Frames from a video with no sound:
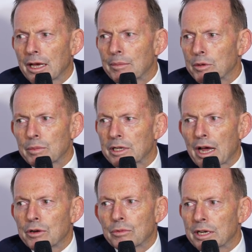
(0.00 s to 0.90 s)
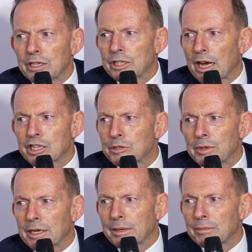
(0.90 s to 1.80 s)
I mean, we don't read
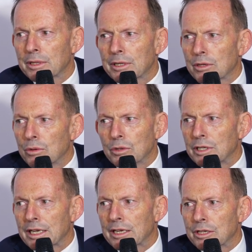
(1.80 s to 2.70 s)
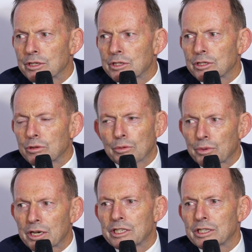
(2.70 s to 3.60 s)
Shakespeare or Dickens to
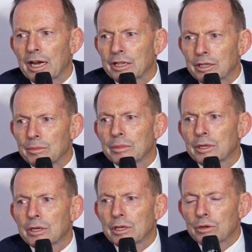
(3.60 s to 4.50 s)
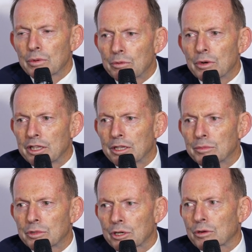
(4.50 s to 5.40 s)
appreciate them. We read
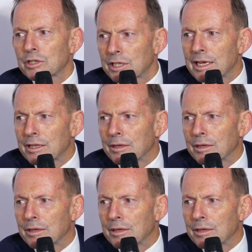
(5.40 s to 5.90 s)
them to critique